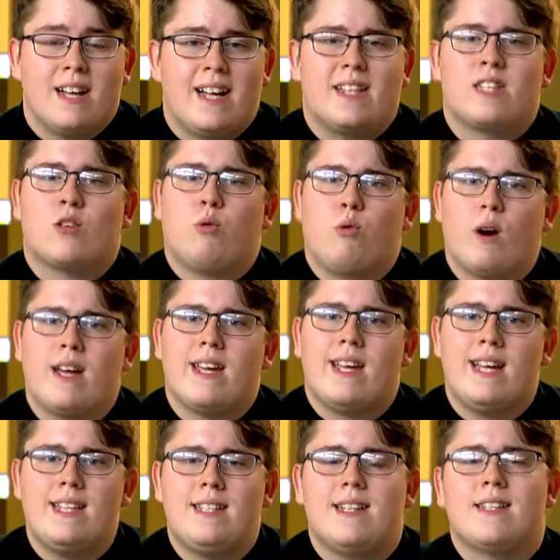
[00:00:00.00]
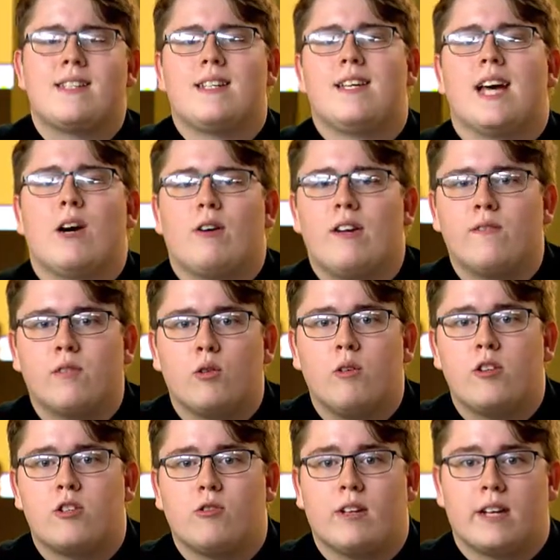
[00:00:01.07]
It's quite easy to see how
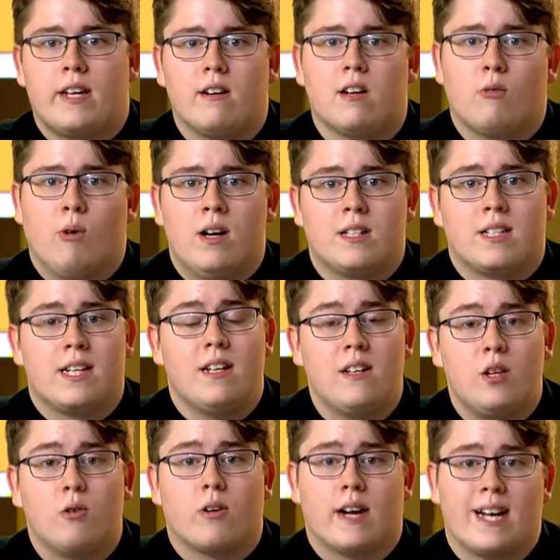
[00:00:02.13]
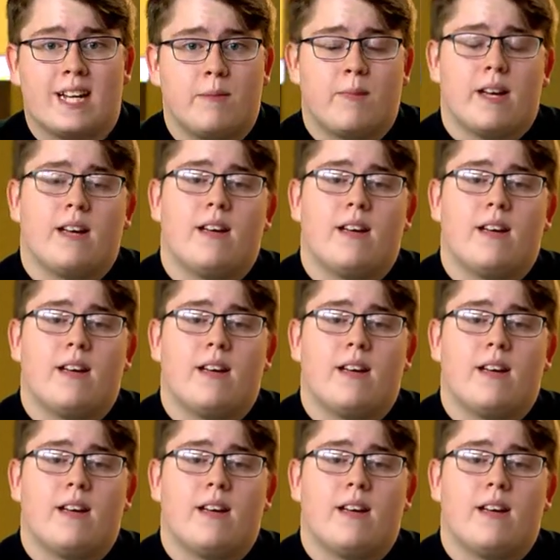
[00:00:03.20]
influential Akira was in newer anime.